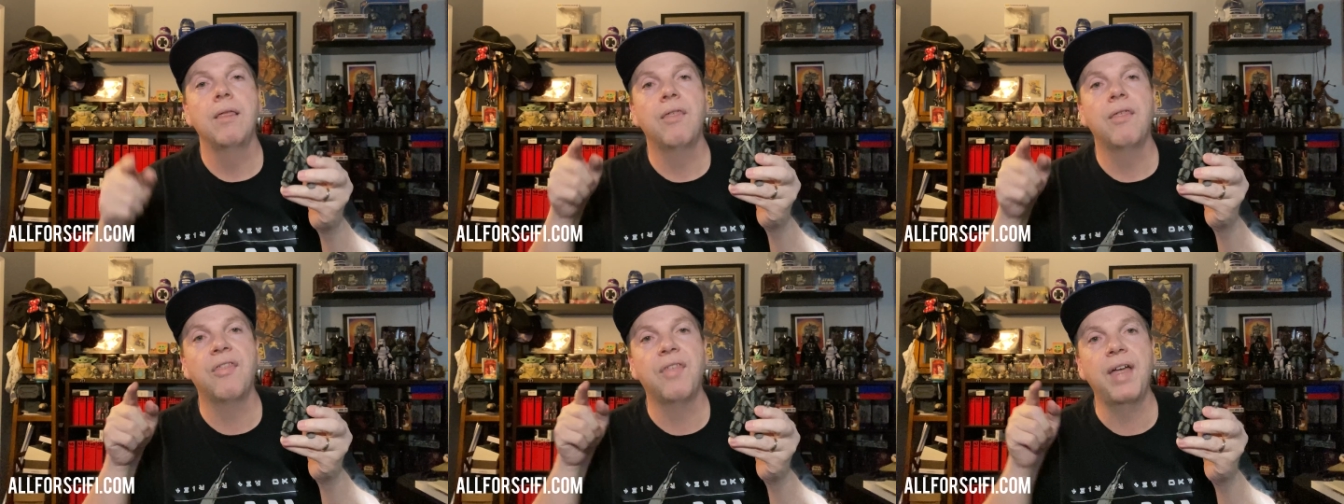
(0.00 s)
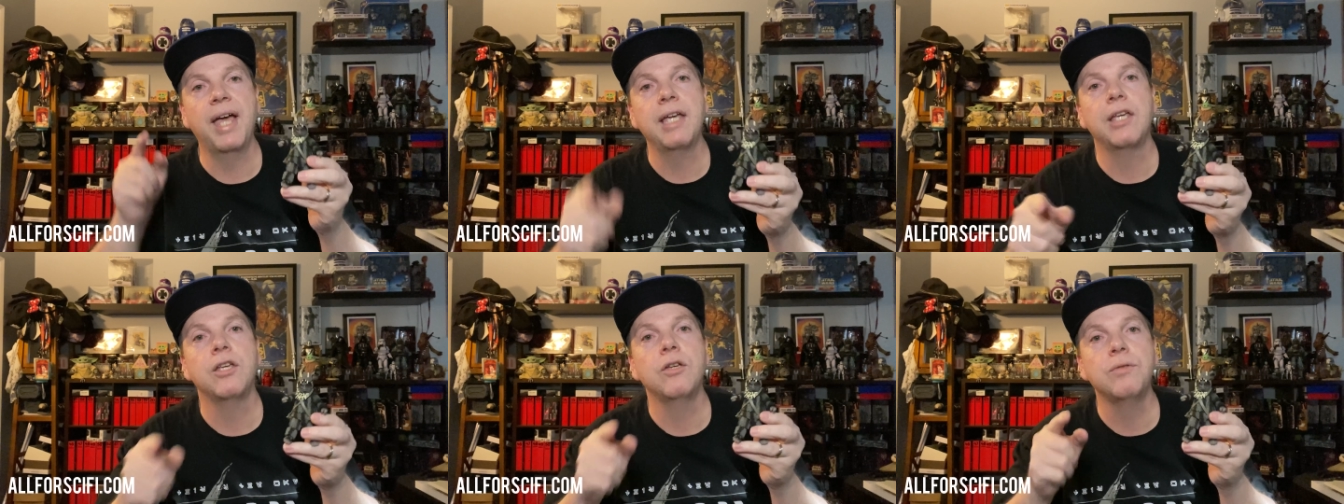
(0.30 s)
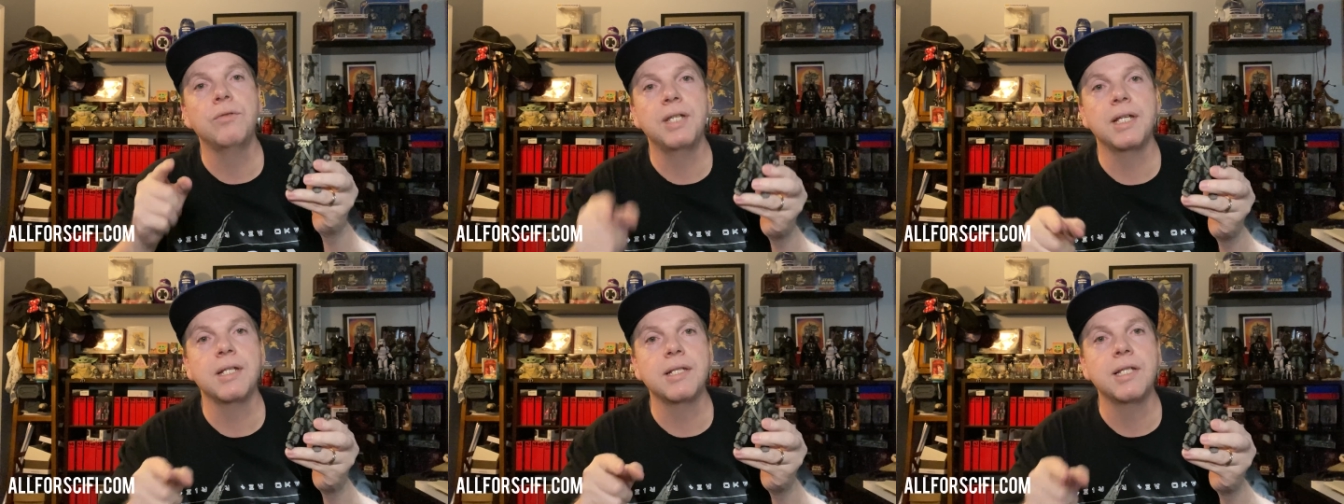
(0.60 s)
Thank
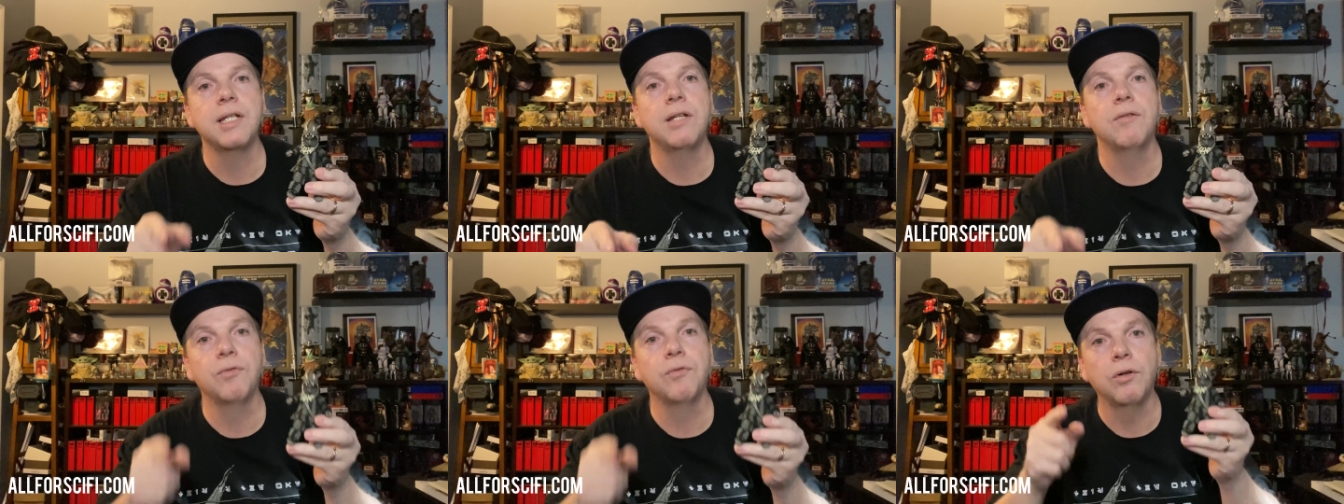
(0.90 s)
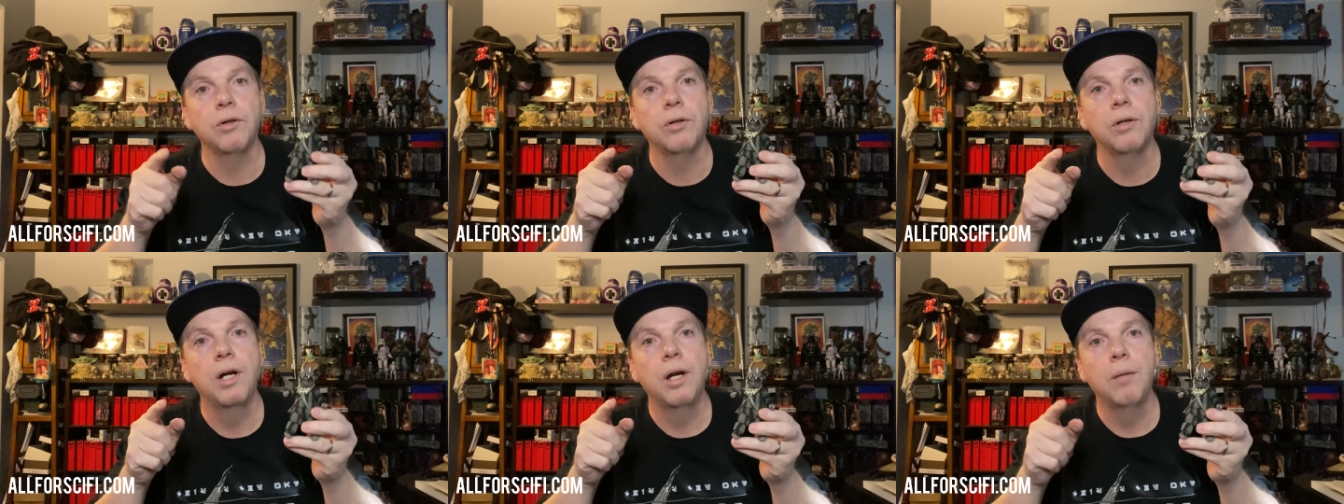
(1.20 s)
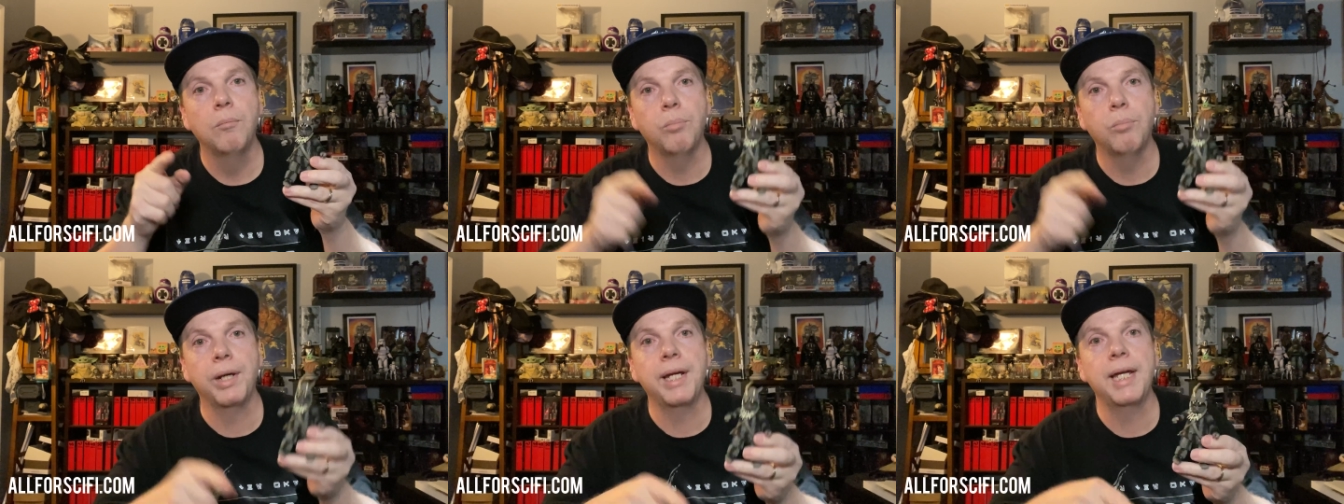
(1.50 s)
you, Disney, for
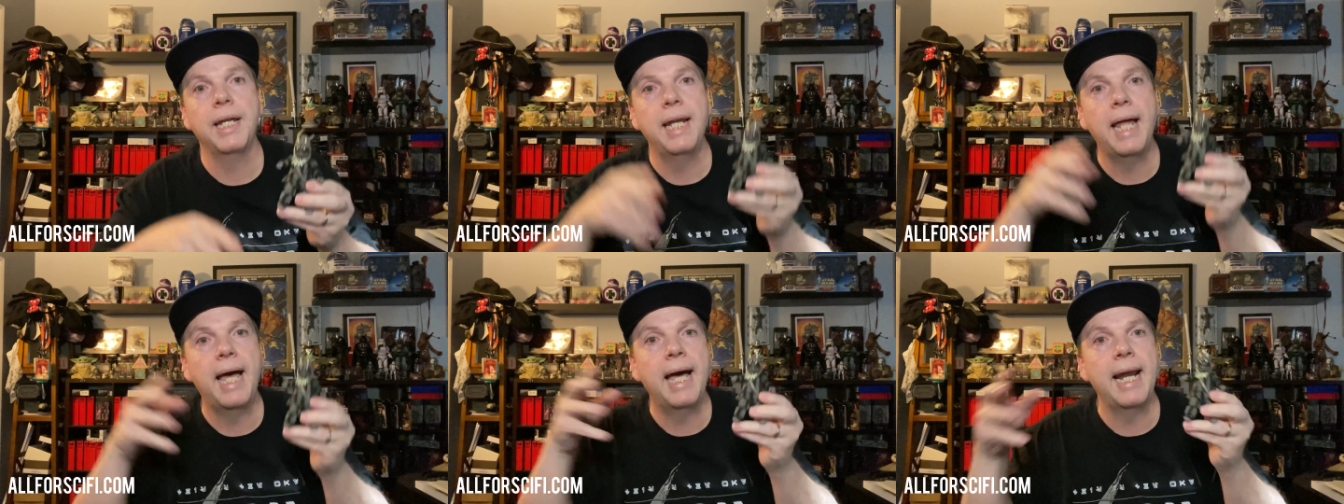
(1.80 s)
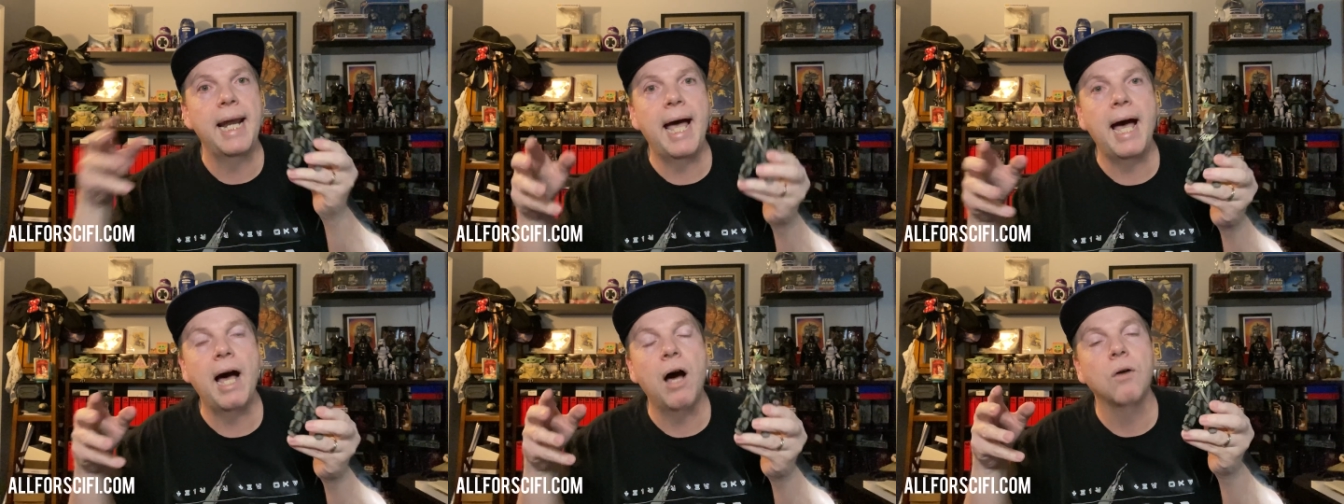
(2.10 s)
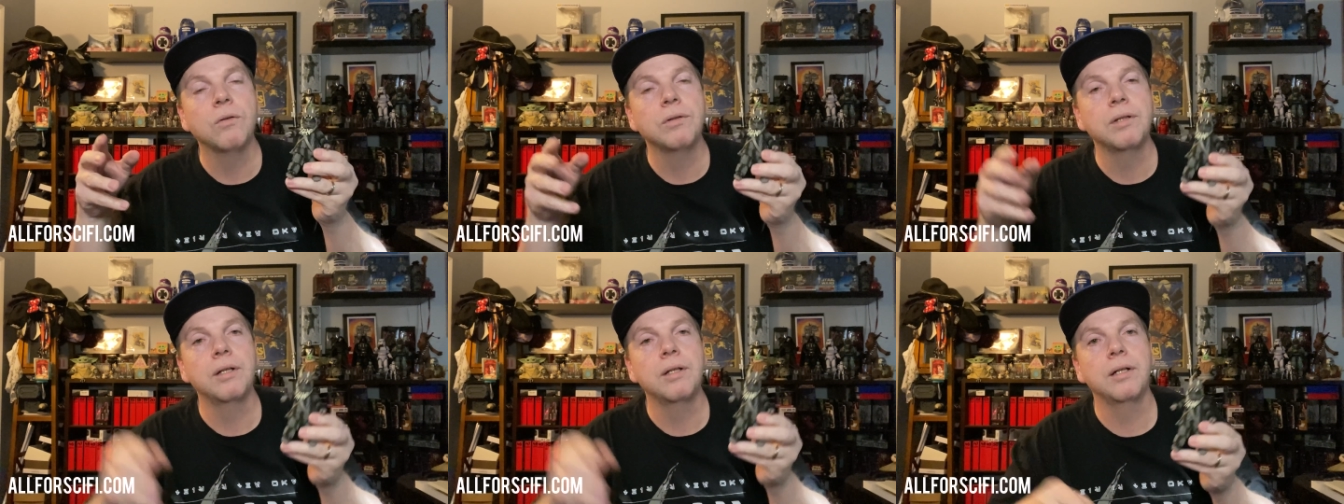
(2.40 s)
bringing that out.